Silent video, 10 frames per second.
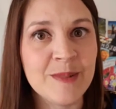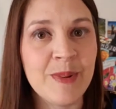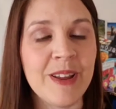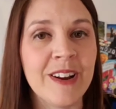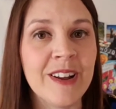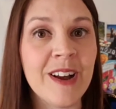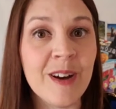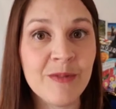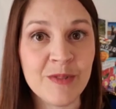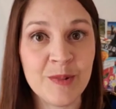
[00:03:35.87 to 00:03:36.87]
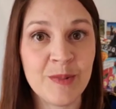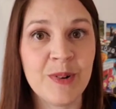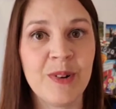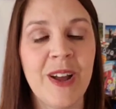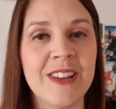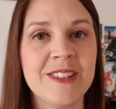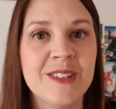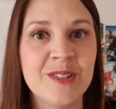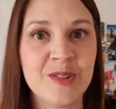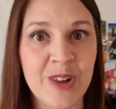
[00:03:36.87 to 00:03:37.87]
to be uncomfortable and
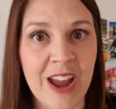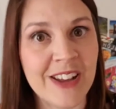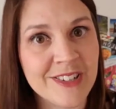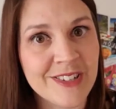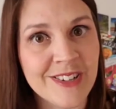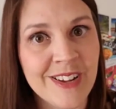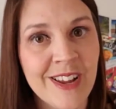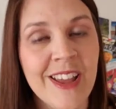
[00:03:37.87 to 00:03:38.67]
to stretch.